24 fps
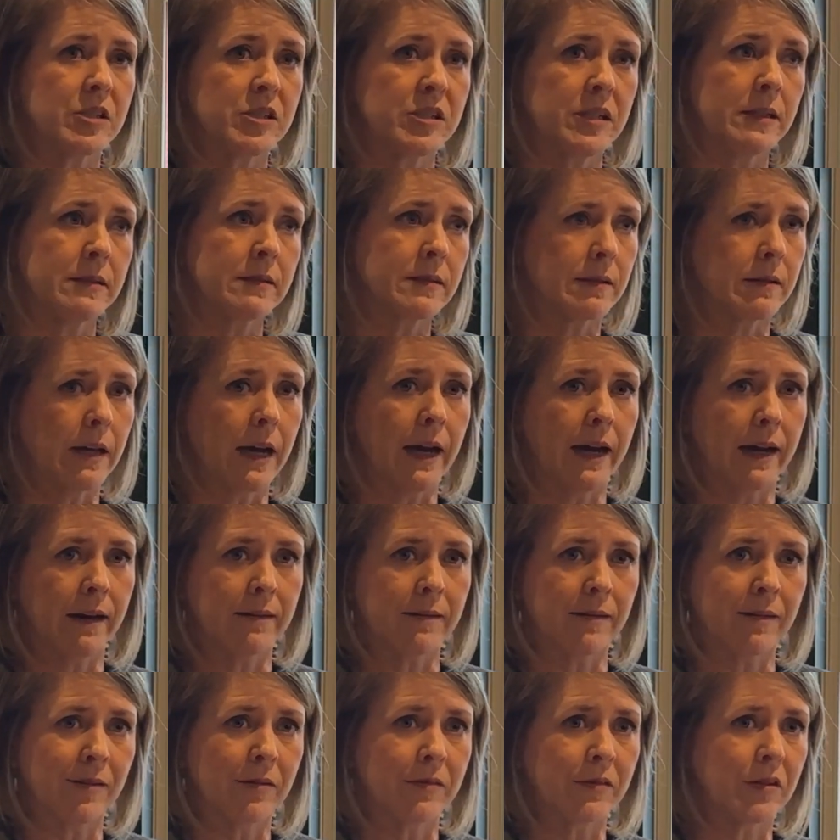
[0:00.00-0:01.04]
She's
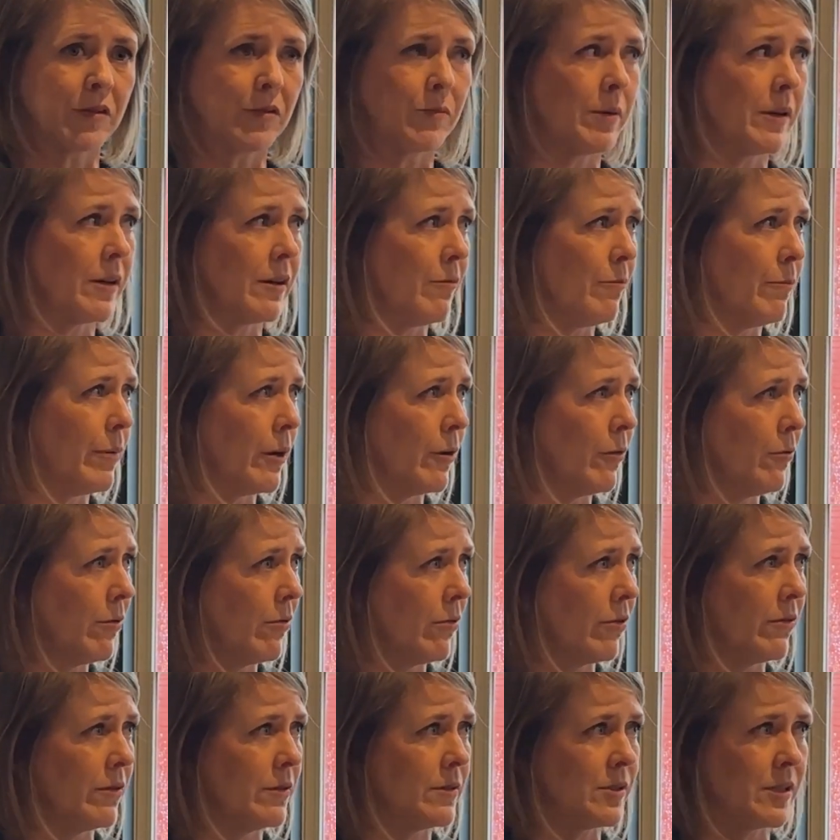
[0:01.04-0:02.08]
had a little bit of
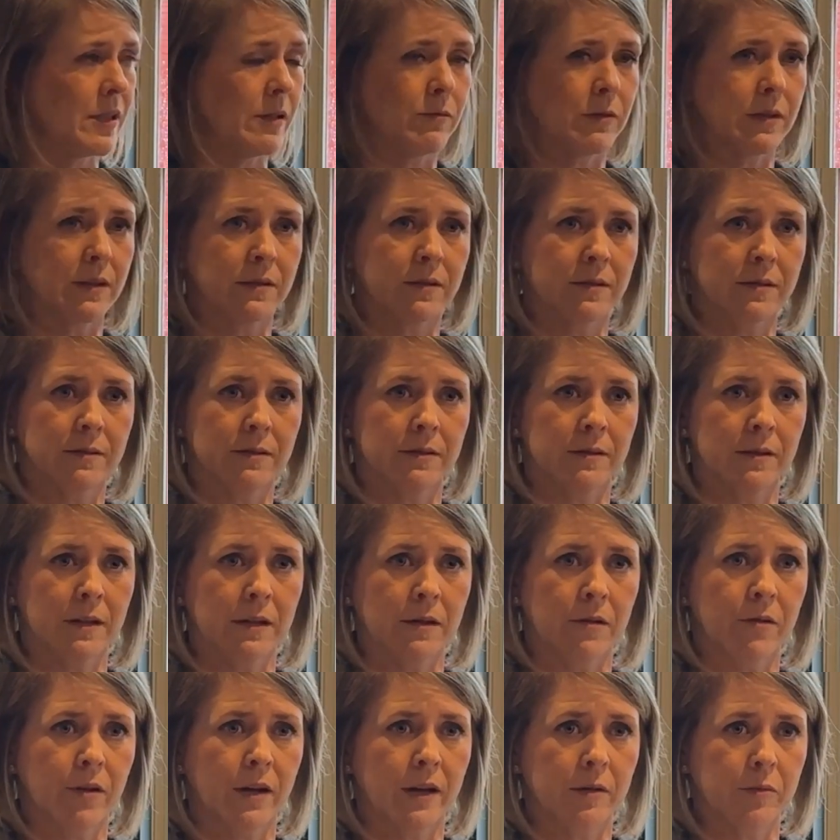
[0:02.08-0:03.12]
both. She was
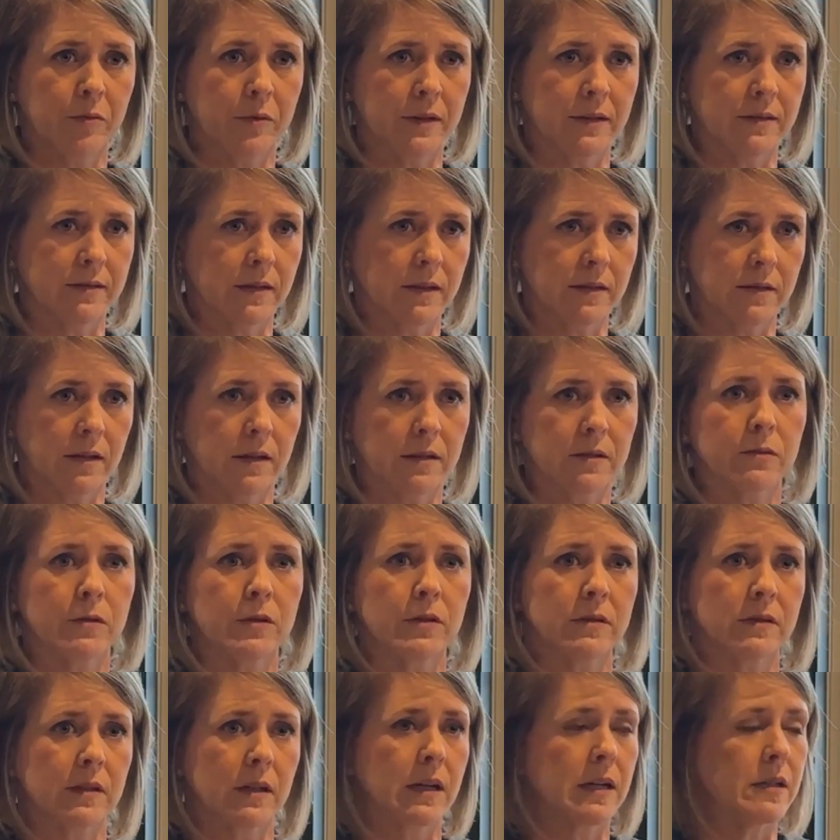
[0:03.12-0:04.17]
incredibly
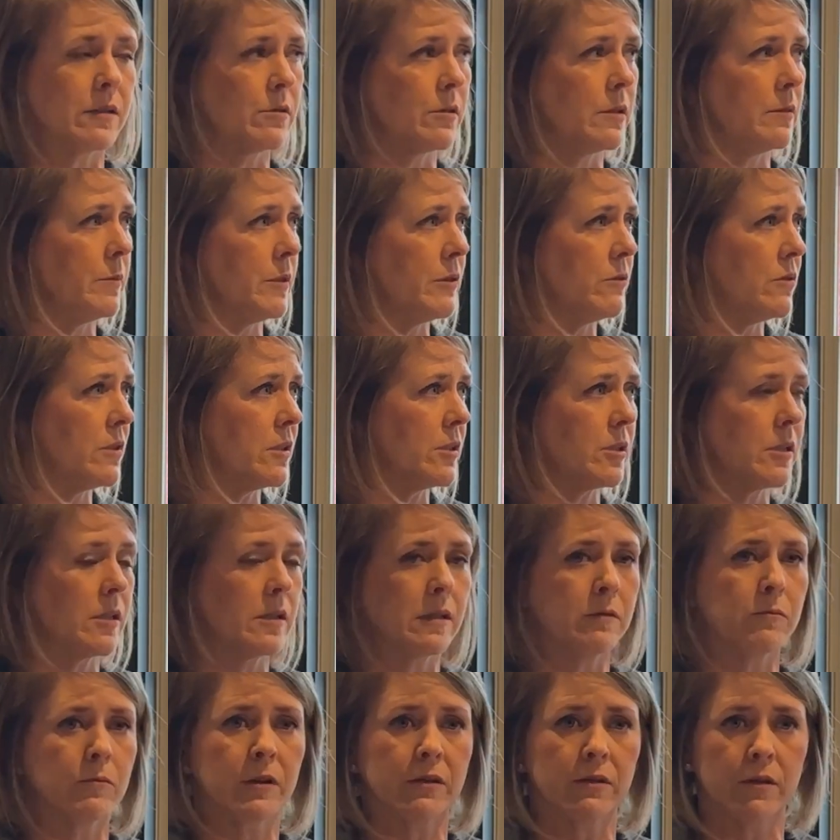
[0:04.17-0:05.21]
successful as a country
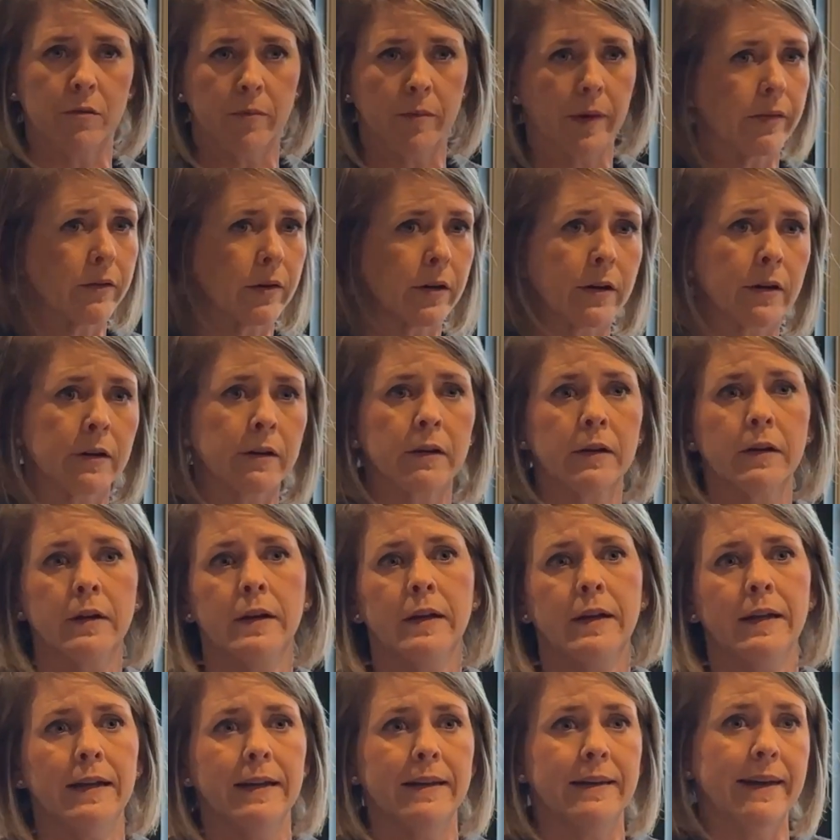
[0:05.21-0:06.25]
musician with her mother.
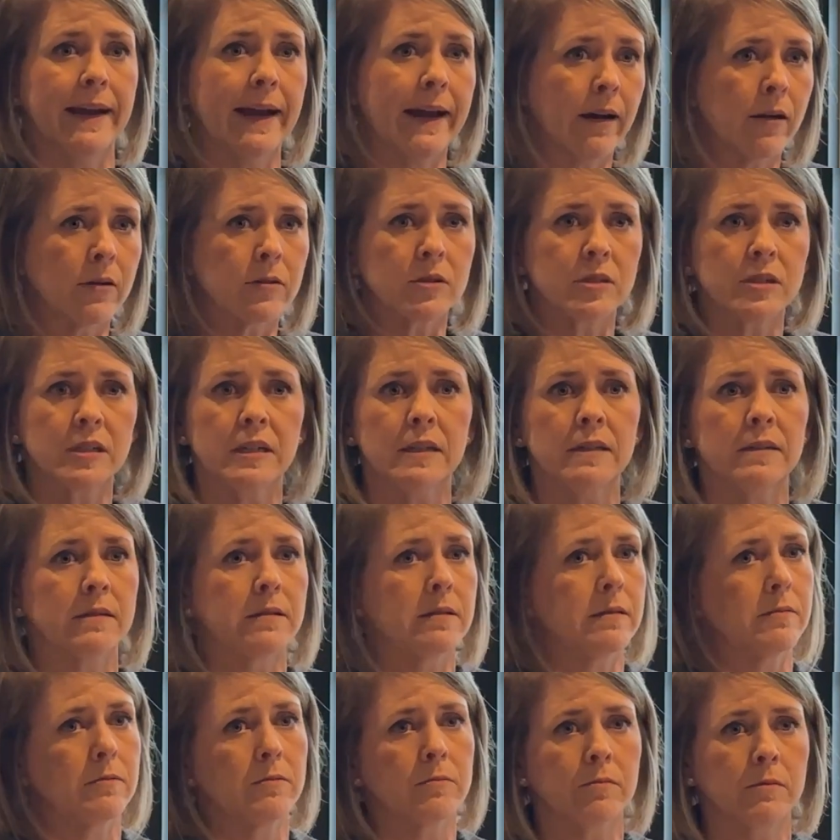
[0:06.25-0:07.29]
Now she
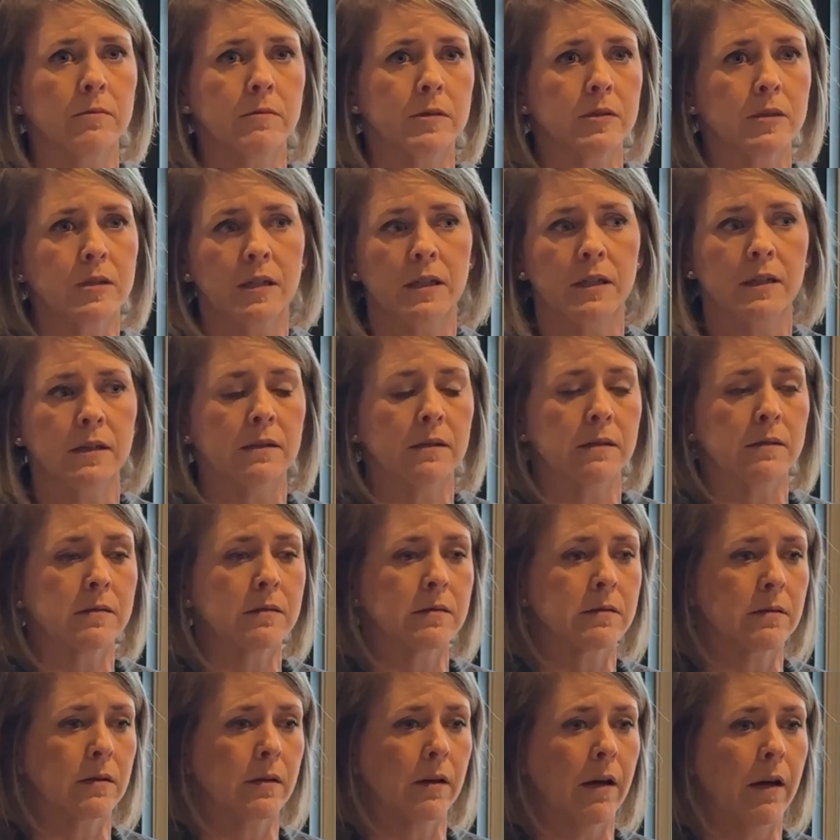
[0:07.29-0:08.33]
is
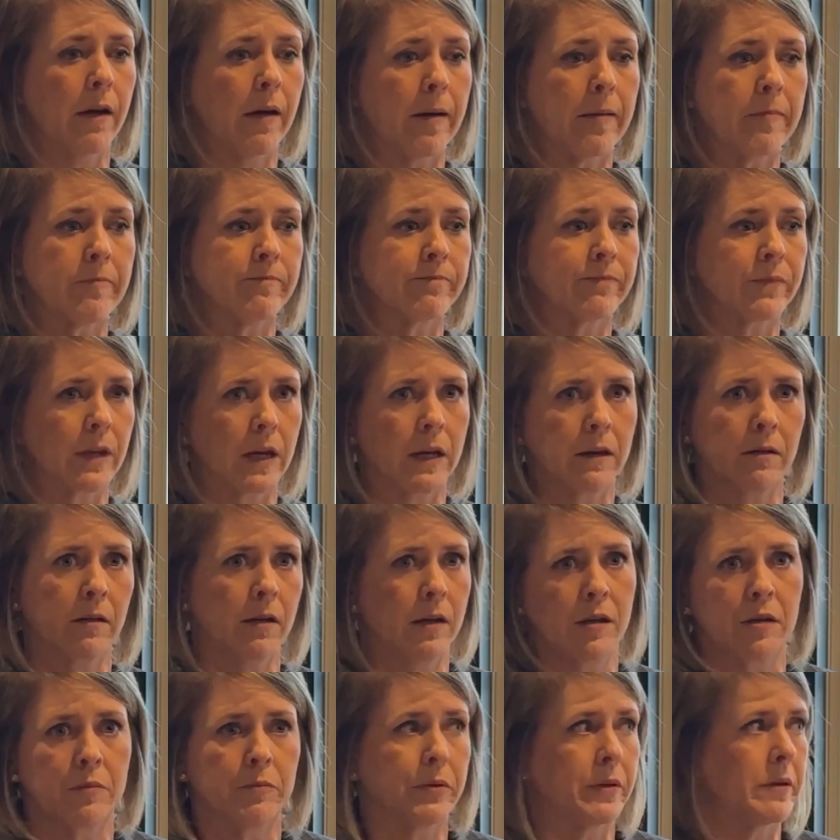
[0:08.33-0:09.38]

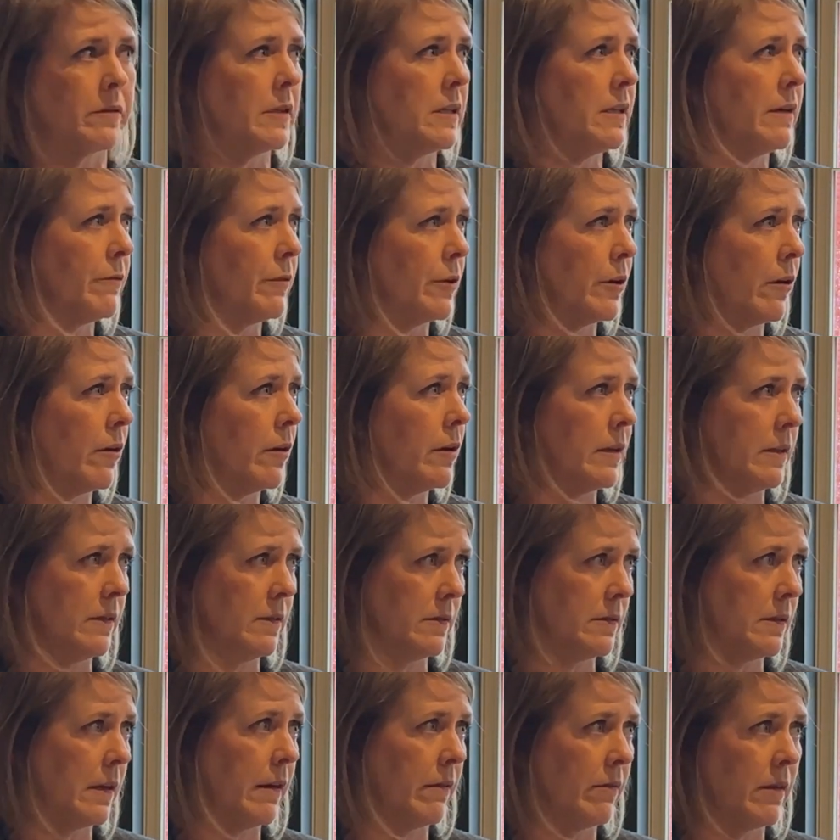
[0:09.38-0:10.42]
a completely different
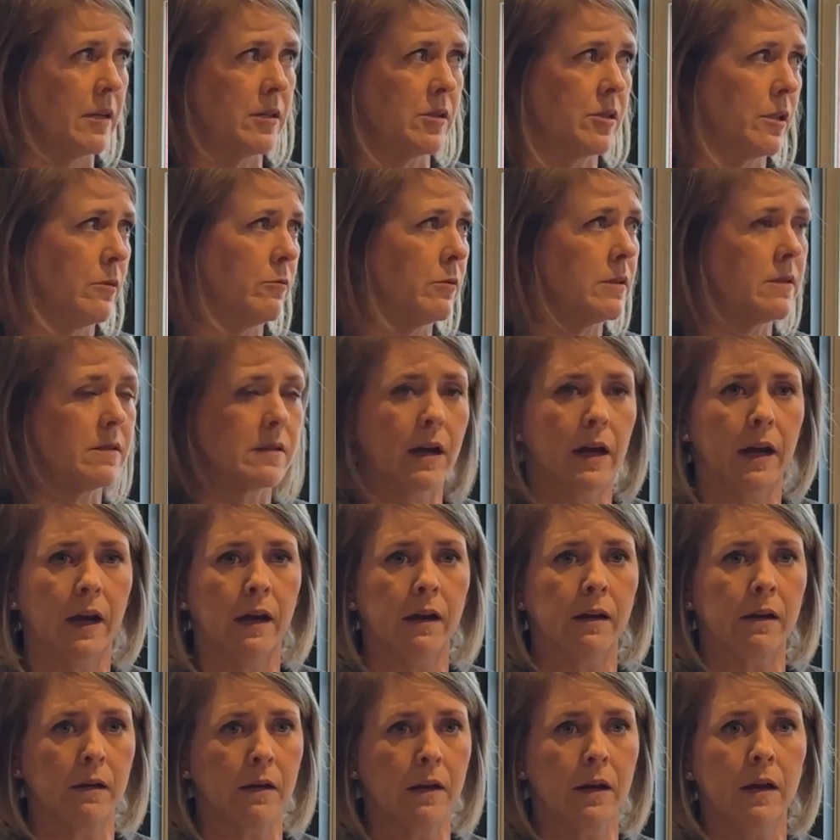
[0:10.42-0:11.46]
artist, I think she would
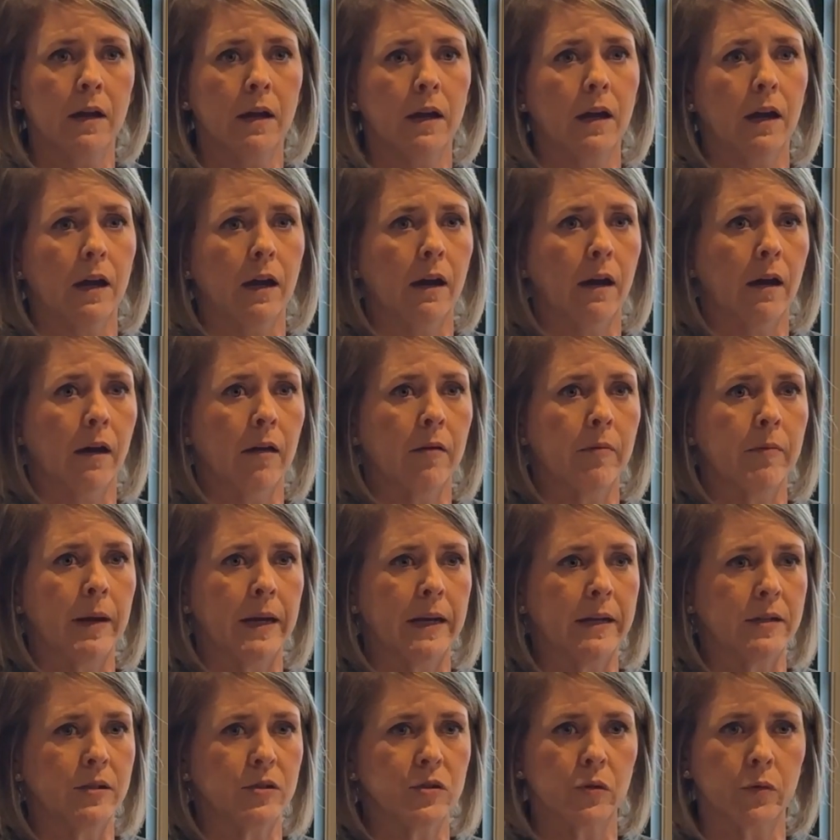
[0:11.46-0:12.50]
say,
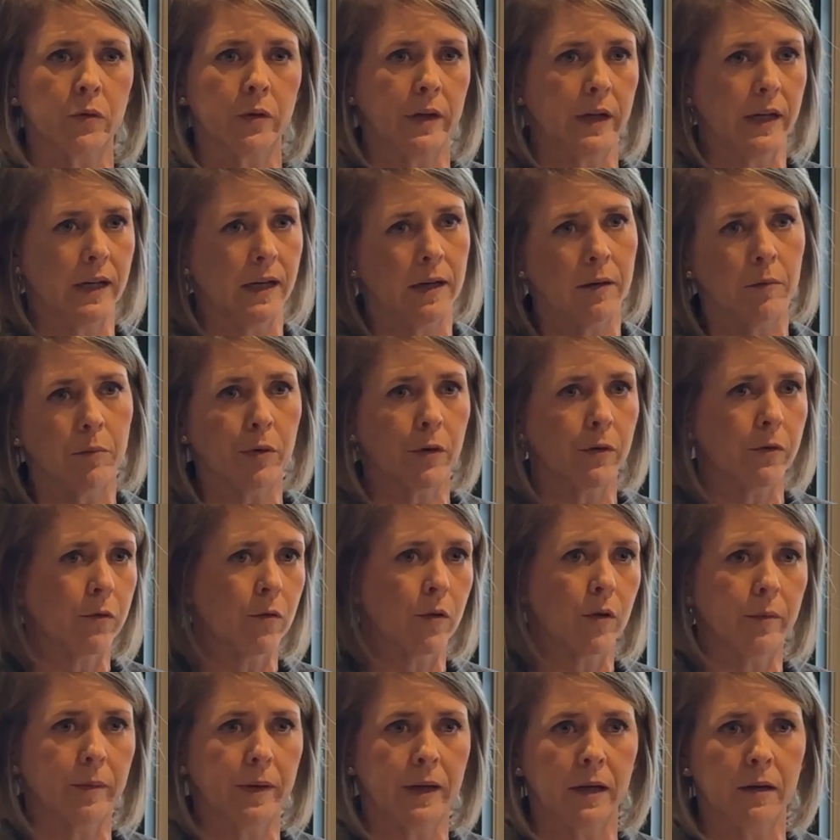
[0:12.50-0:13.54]
and enjoying
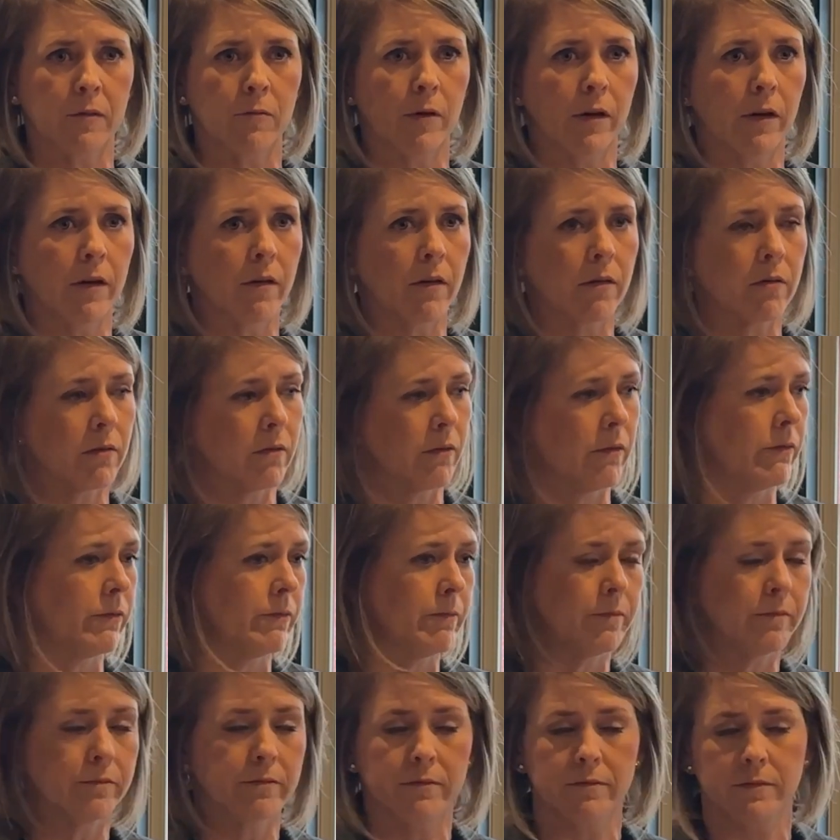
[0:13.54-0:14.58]
performing with
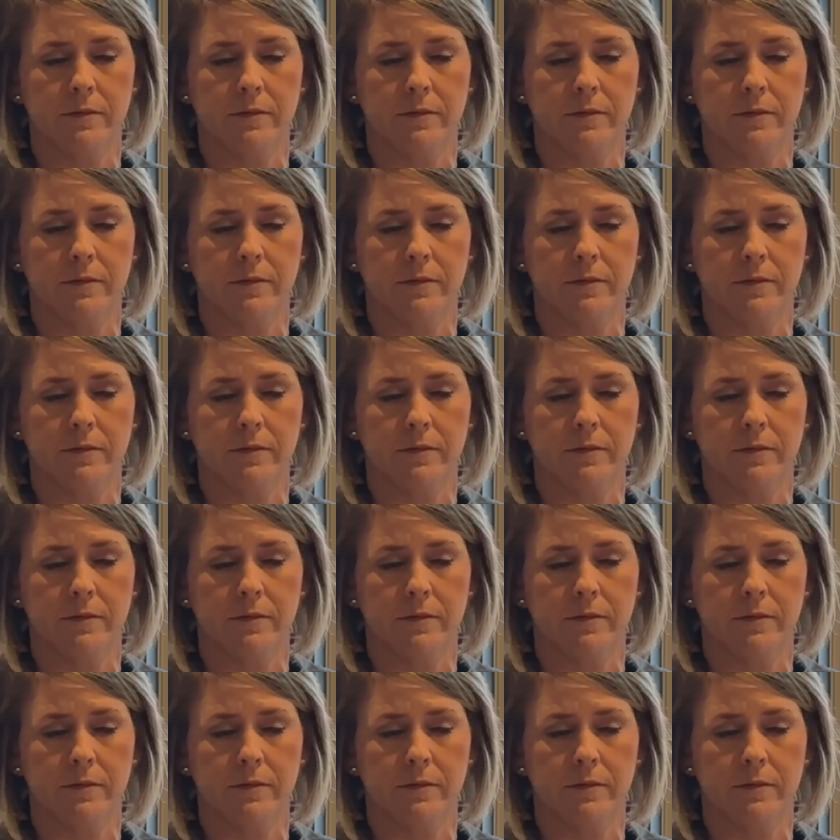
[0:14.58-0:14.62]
